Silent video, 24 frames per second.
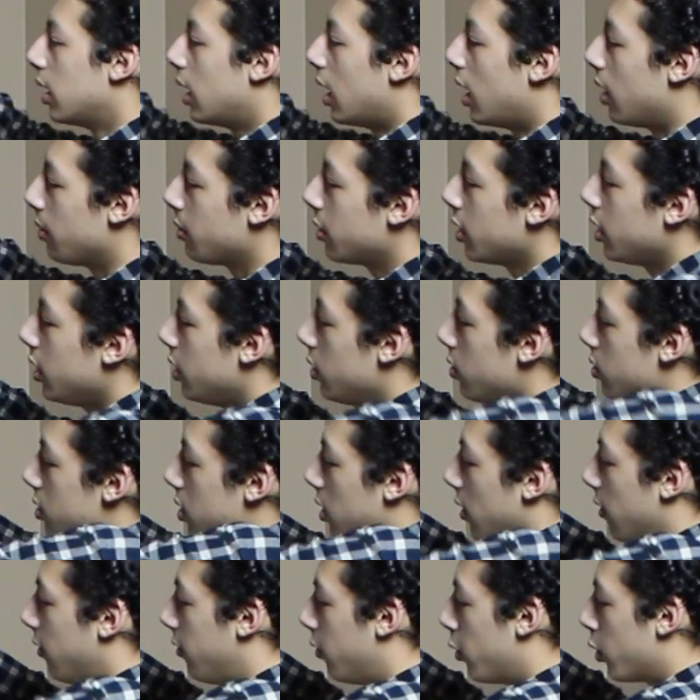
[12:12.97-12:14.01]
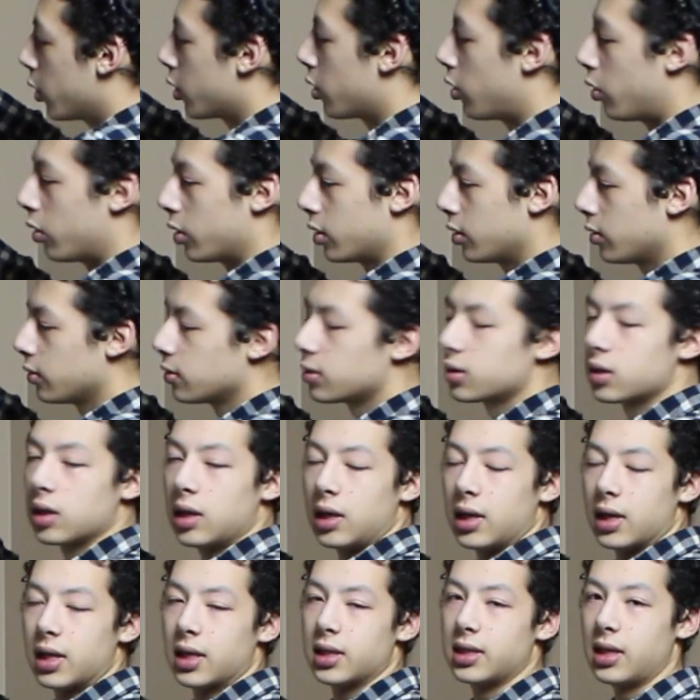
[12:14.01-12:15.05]
I'm going to use the 4 corners
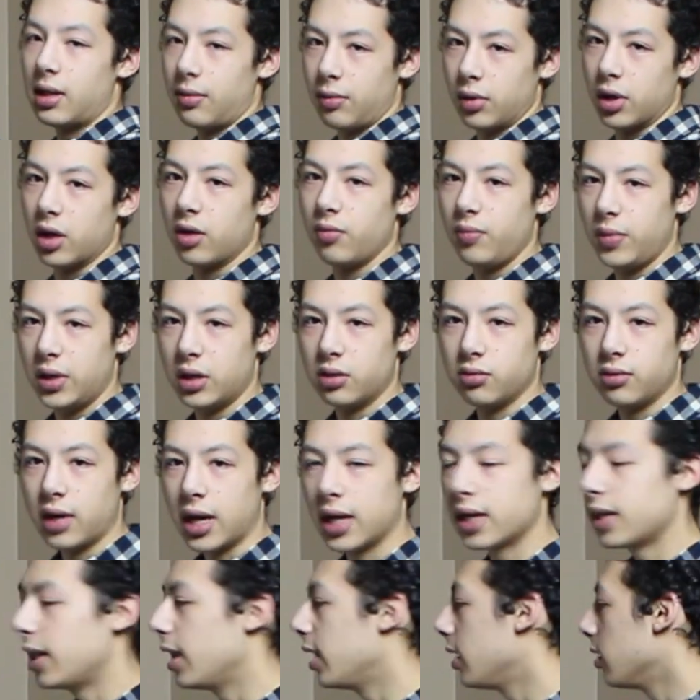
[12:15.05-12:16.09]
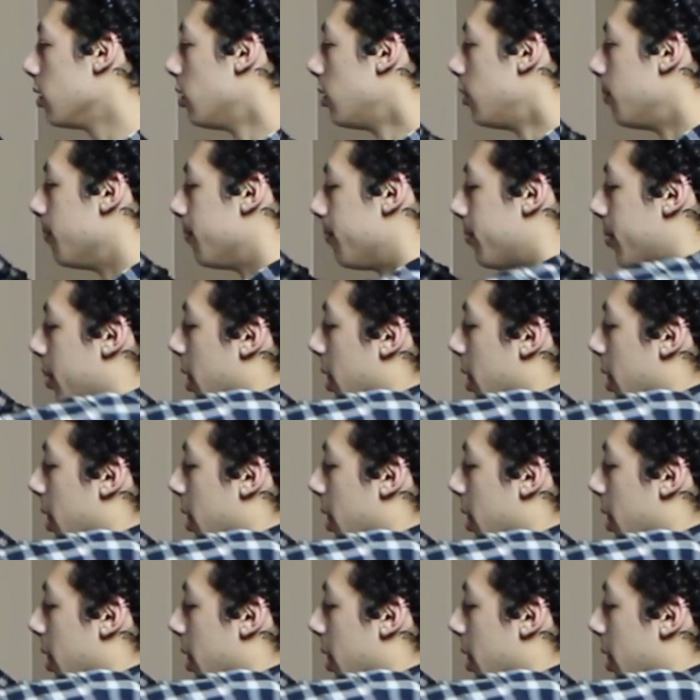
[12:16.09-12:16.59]
because that will give me a rectangle.